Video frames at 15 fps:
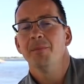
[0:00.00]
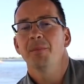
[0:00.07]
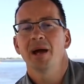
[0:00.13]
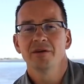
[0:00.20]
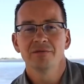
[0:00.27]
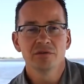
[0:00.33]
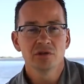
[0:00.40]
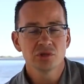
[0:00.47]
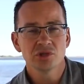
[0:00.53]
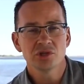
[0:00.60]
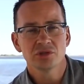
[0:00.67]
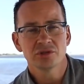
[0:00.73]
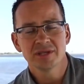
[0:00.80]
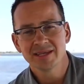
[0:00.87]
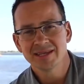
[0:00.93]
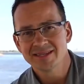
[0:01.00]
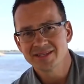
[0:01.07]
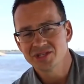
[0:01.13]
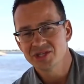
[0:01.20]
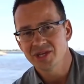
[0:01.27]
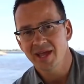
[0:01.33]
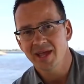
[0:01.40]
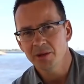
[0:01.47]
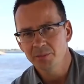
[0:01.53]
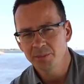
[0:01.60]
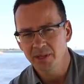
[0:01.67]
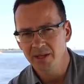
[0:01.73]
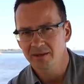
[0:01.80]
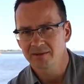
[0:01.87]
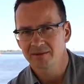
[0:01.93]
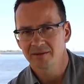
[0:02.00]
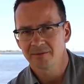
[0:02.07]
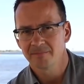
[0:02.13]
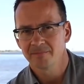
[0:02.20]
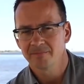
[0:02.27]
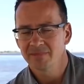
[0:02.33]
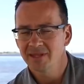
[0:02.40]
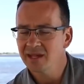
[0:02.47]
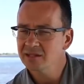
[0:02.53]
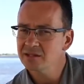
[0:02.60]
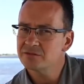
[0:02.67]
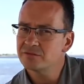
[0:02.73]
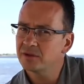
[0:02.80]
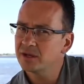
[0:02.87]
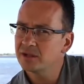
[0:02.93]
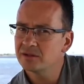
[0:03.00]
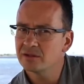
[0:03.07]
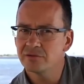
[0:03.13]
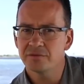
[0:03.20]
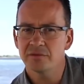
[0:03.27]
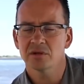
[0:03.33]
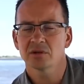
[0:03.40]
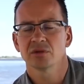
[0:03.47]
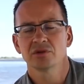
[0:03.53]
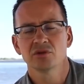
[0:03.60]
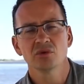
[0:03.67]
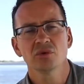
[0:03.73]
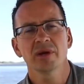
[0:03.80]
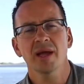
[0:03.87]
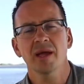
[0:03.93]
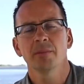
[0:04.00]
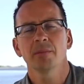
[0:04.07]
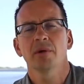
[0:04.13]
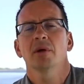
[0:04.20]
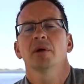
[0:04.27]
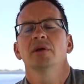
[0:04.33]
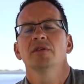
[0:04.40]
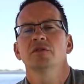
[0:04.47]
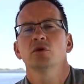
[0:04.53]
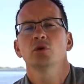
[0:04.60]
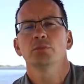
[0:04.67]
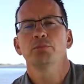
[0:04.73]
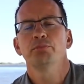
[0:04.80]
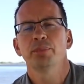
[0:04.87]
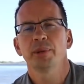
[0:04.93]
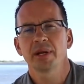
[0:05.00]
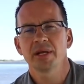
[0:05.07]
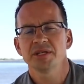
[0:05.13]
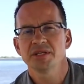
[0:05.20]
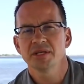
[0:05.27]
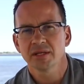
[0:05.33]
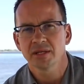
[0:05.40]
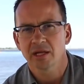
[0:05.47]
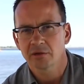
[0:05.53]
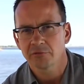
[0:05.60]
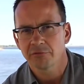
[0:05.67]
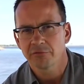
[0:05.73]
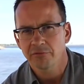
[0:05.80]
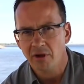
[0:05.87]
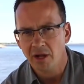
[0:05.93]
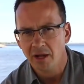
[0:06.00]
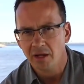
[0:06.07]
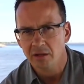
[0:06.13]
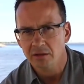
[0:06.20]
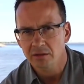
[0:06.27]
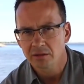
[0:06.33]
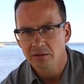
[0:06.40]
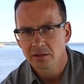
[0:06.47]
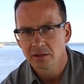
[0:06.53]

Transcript: But if you're shooting in JPEG, that is very difficult. Your camera is compressing that file